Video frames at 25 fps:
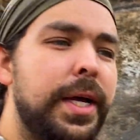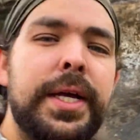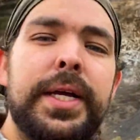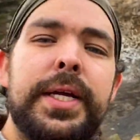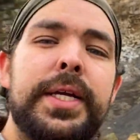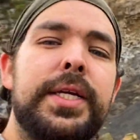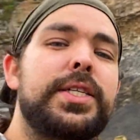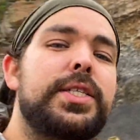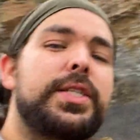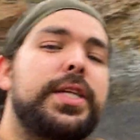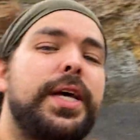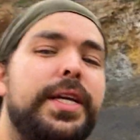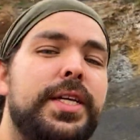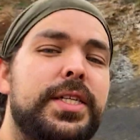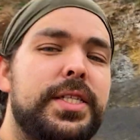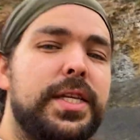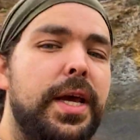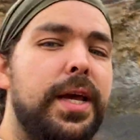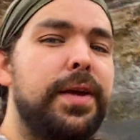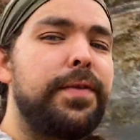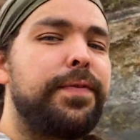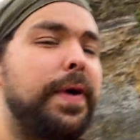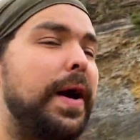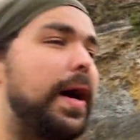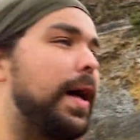Stay
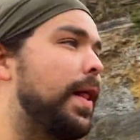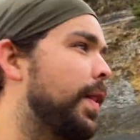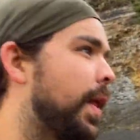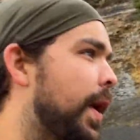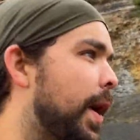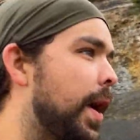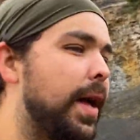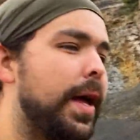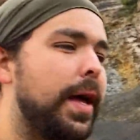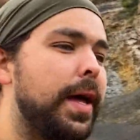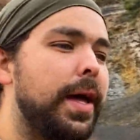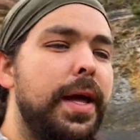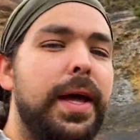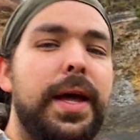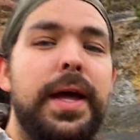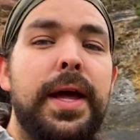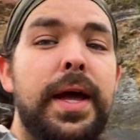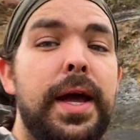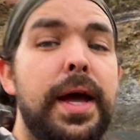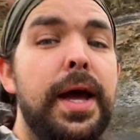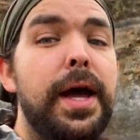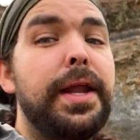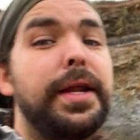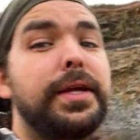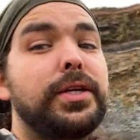safe out there
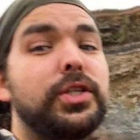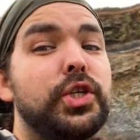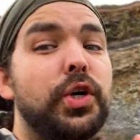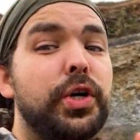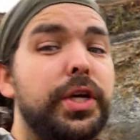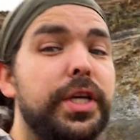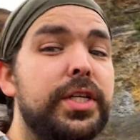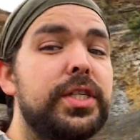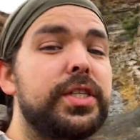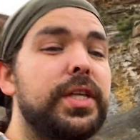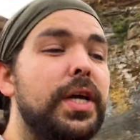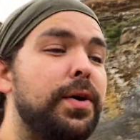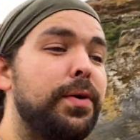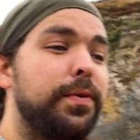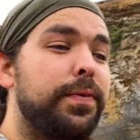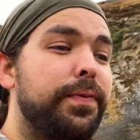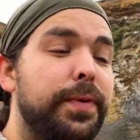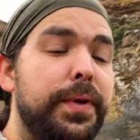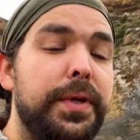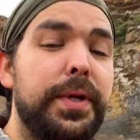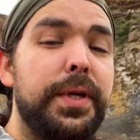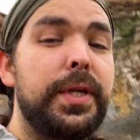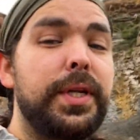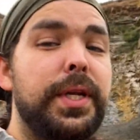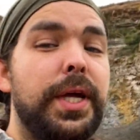and enjoy yourself,
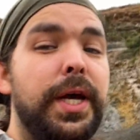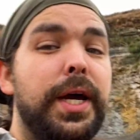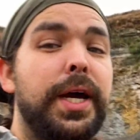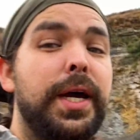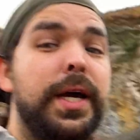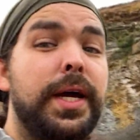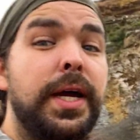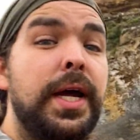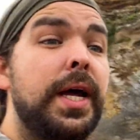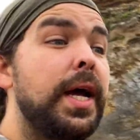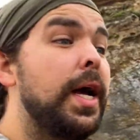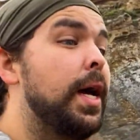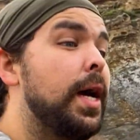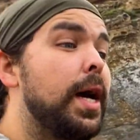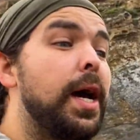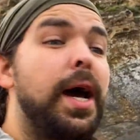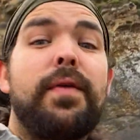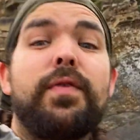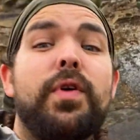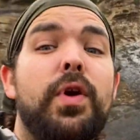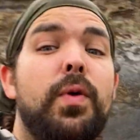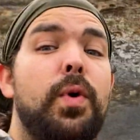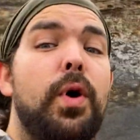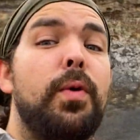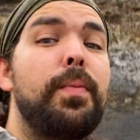and I'm
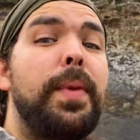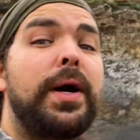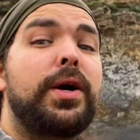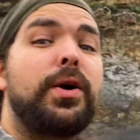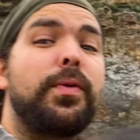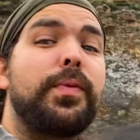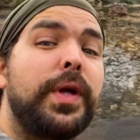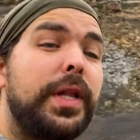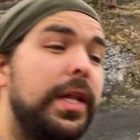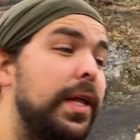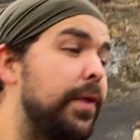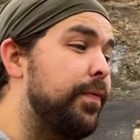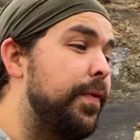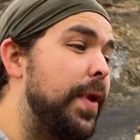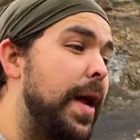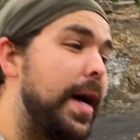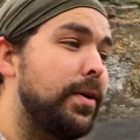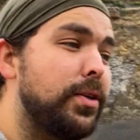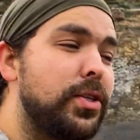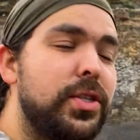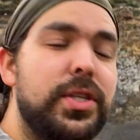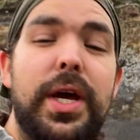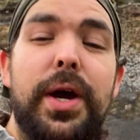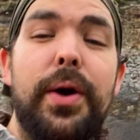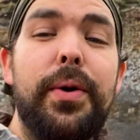going to walk back up the cliff now,
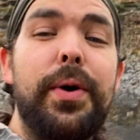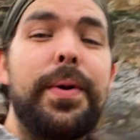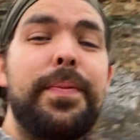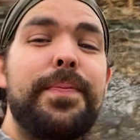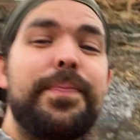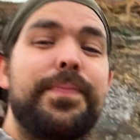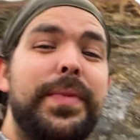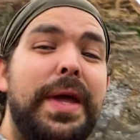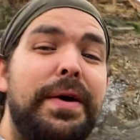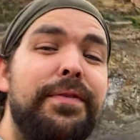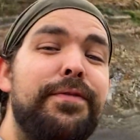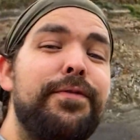so have